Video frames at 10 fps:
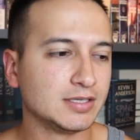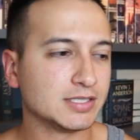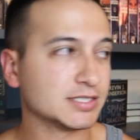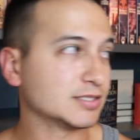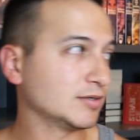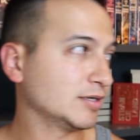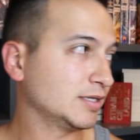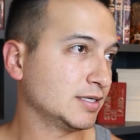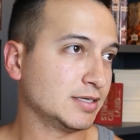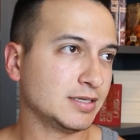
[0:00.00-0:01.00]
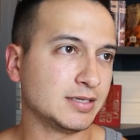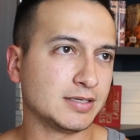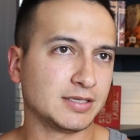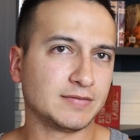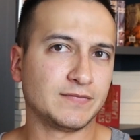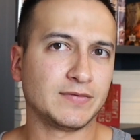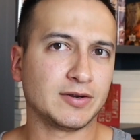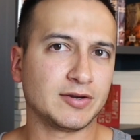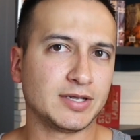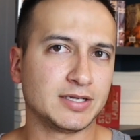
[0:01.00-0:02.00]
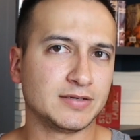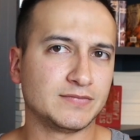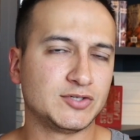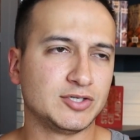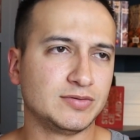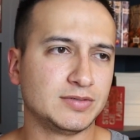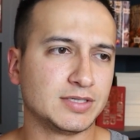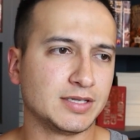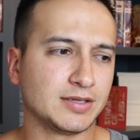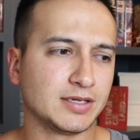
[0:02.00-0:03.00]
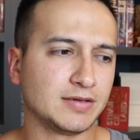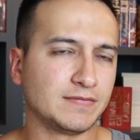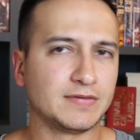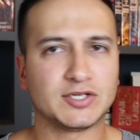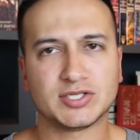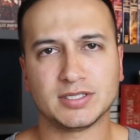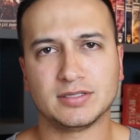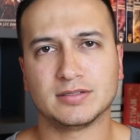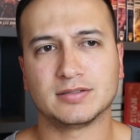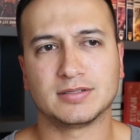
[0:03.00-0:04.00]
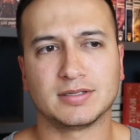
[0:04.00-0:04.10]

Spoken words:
started it at the very end of June and then finished it